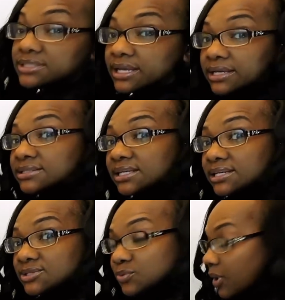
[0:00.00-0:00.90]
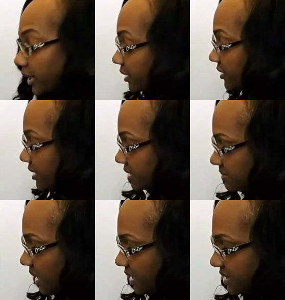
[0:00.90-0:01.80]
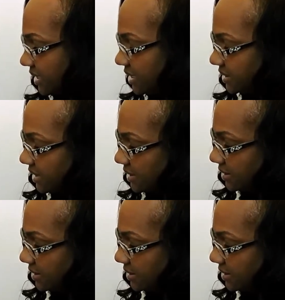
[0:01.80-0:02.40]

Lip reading: like I said, it's wire, it makes it easy.